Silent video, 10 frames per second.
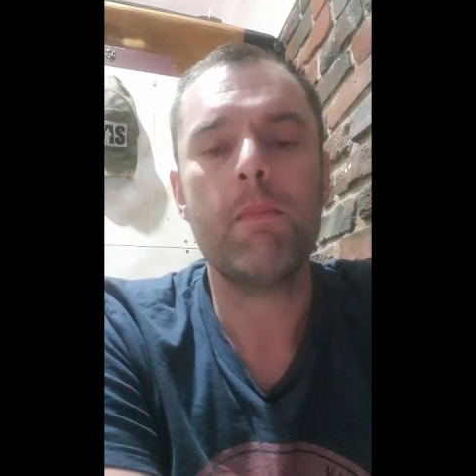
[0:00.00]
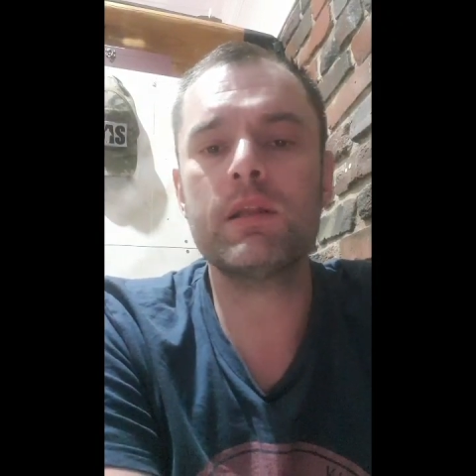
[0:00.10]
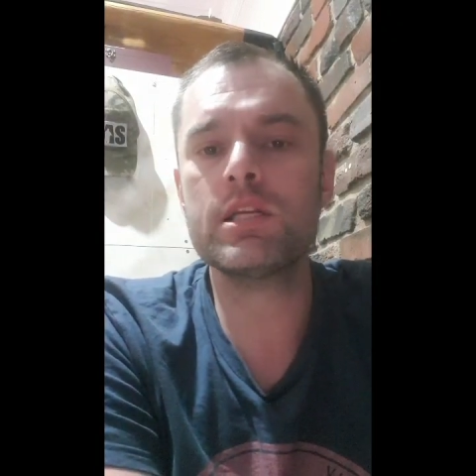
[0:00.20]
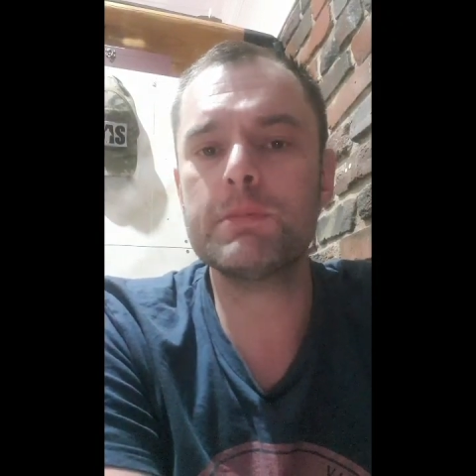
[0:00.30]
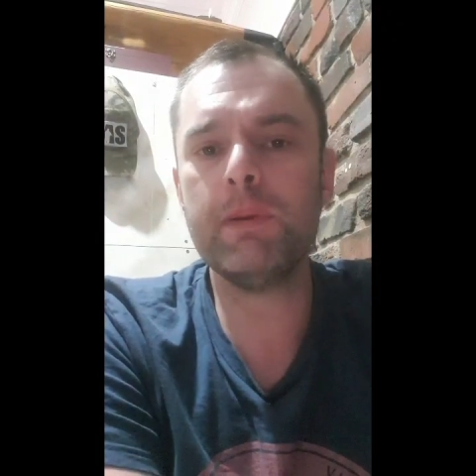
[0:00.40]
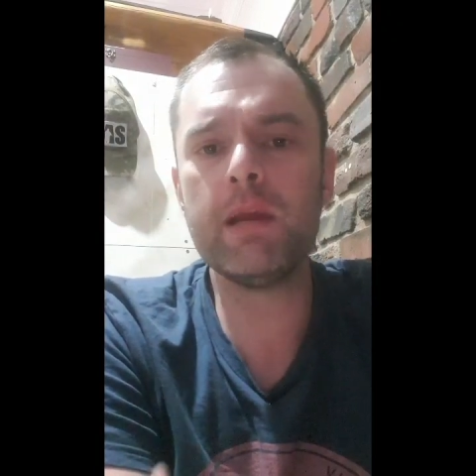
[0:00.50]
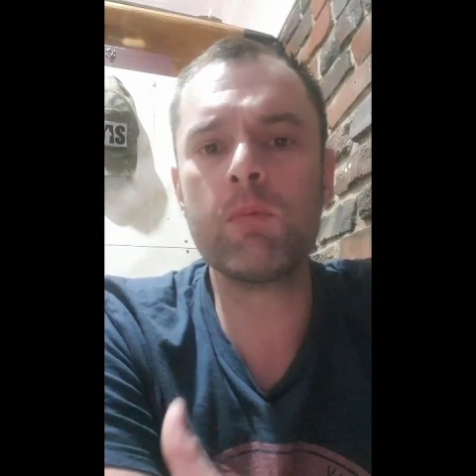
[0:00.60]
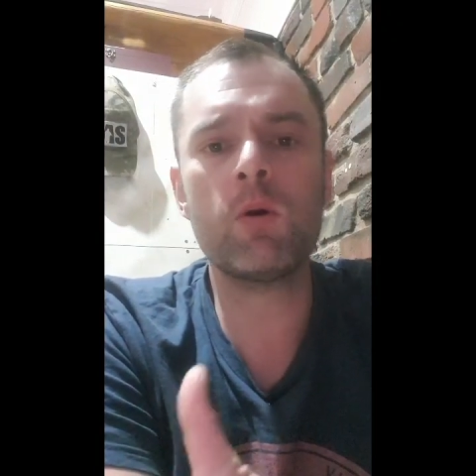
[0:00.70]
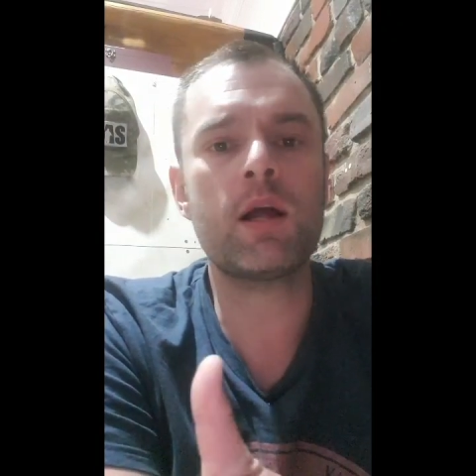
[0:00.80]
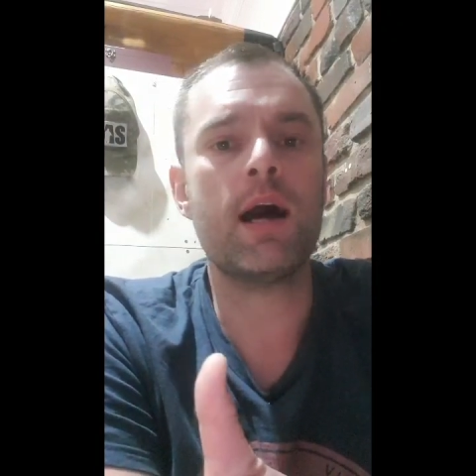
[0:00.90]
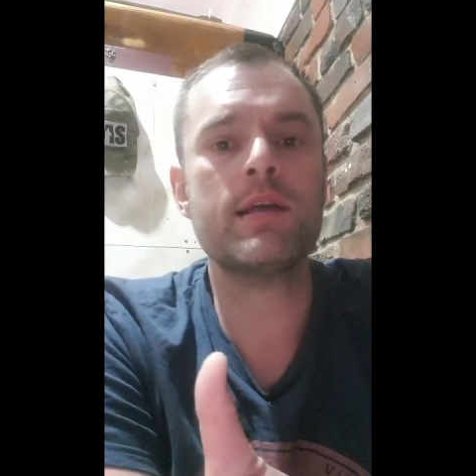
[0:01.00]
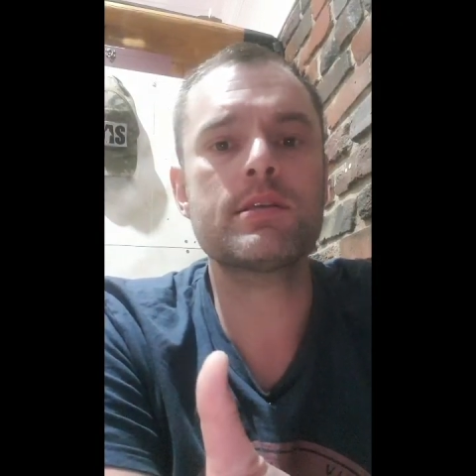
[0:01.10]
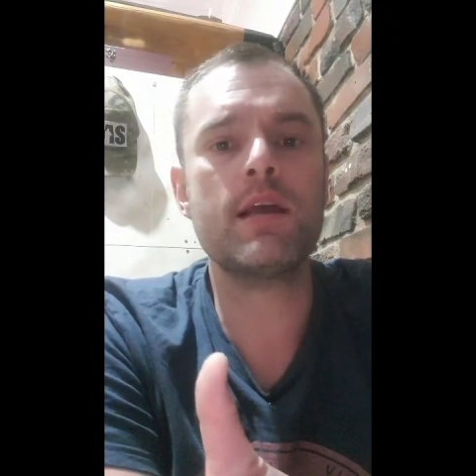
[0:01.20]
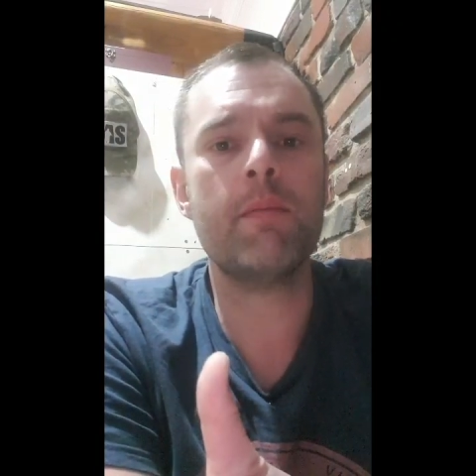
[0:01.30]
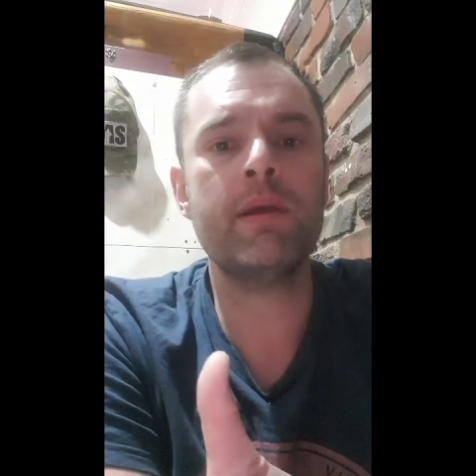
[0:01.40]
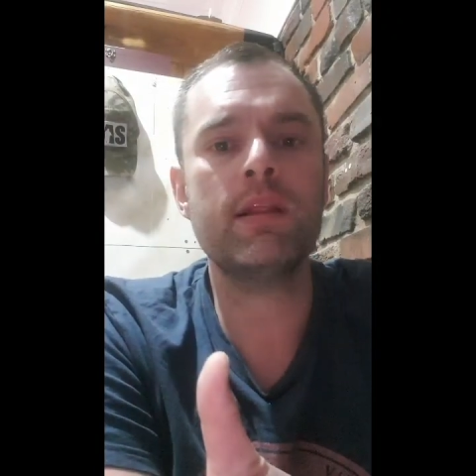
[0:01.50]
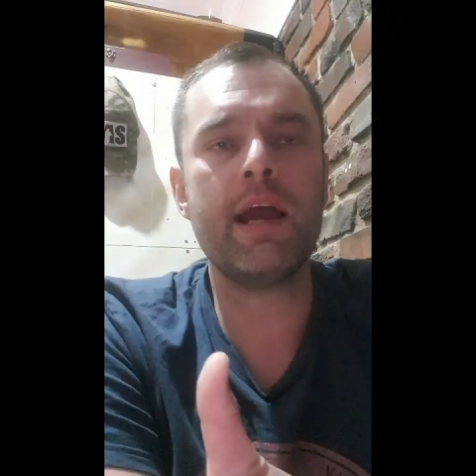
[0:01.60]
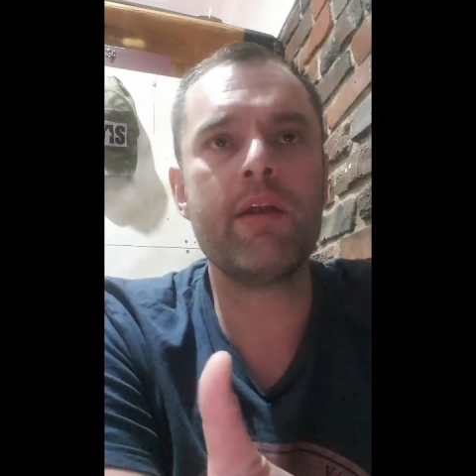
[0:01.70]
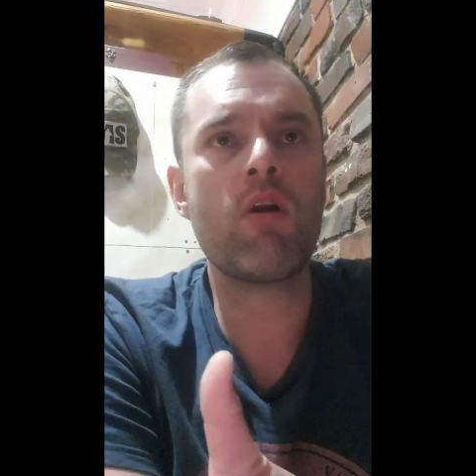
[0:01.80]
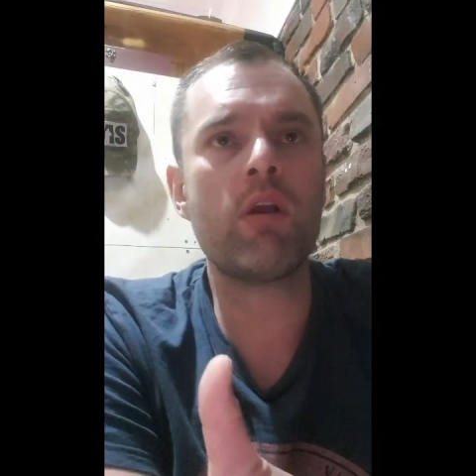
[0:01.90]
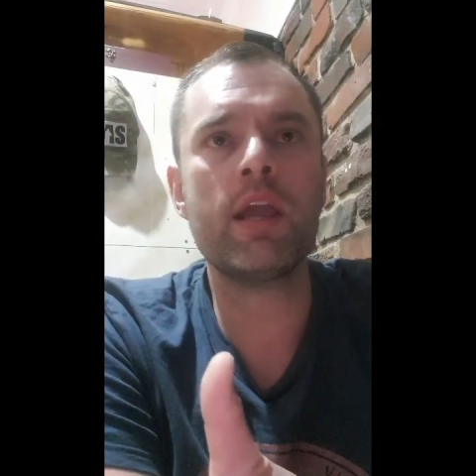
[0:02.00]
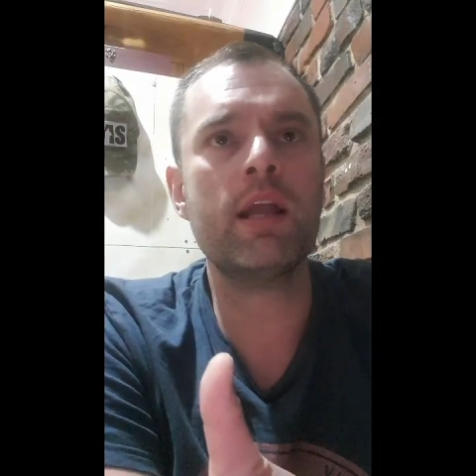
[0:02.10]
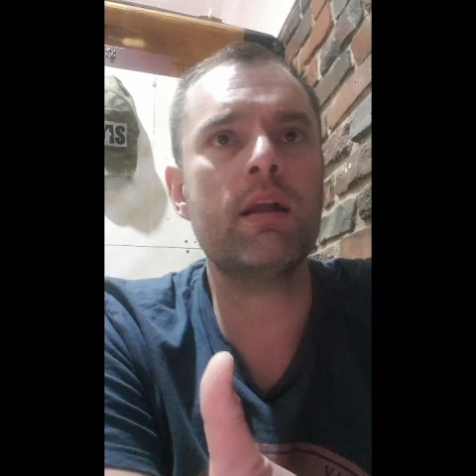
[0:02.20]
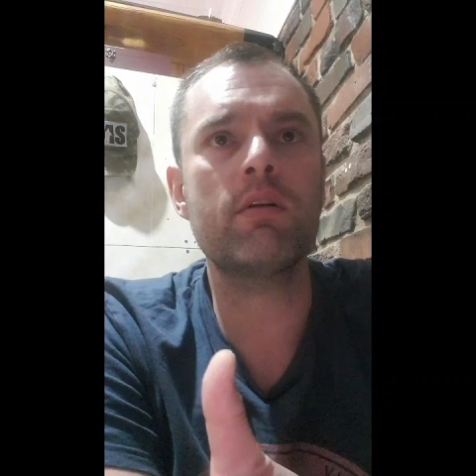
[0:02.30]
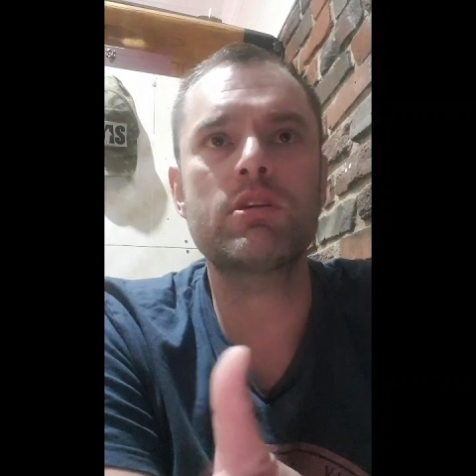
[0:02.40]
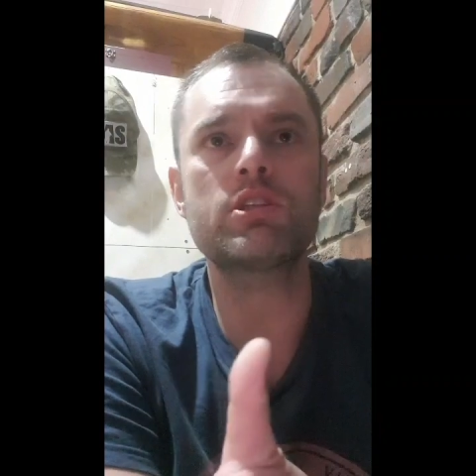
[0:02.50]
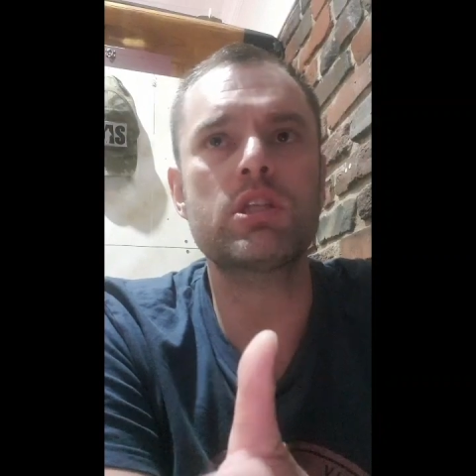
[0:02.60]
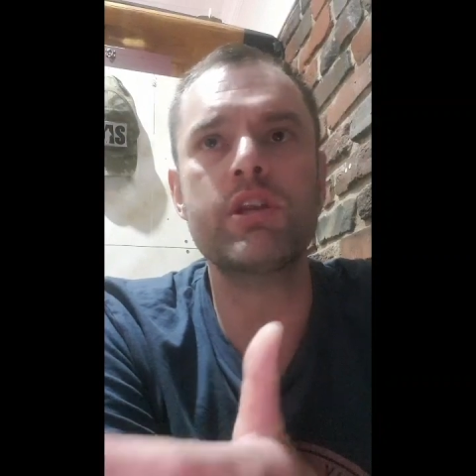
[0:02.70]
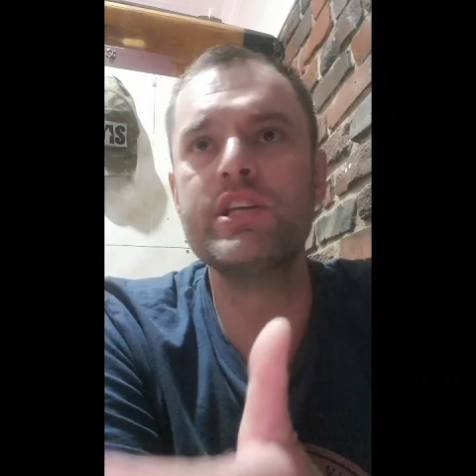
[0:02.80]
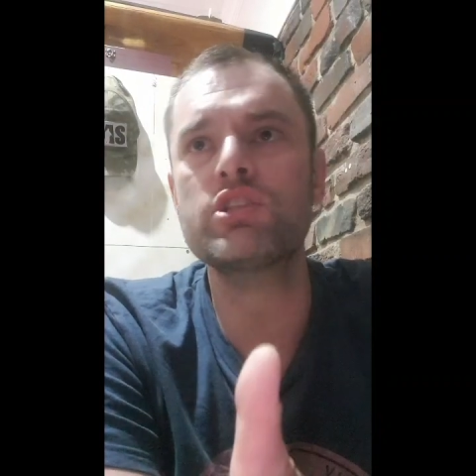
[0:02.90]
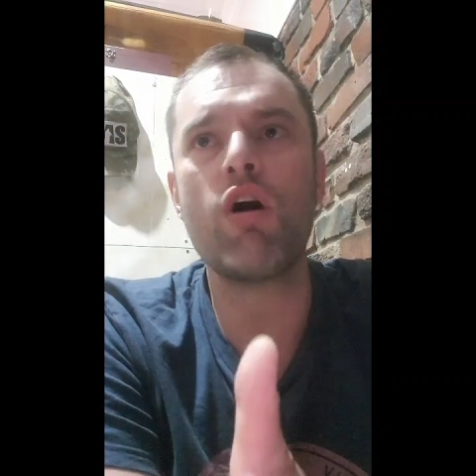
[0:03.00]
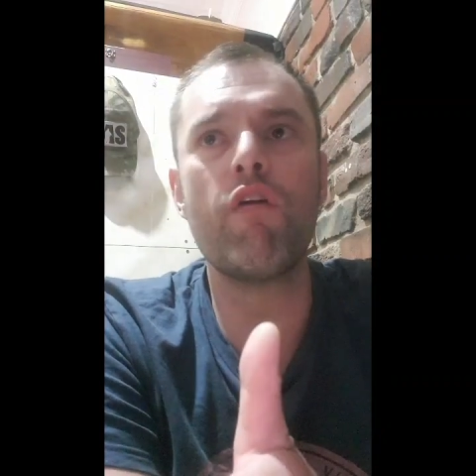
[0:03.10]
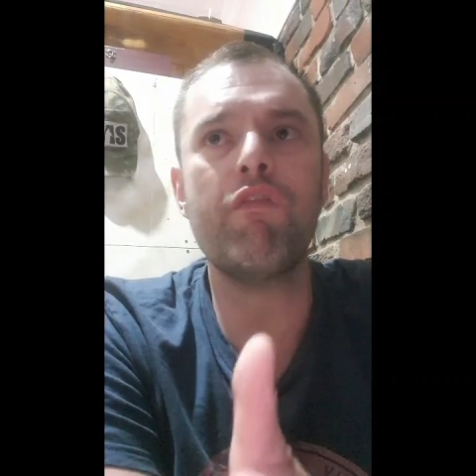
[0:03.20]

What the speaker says: But the speedball guys, I mean, they're rocking 3-star,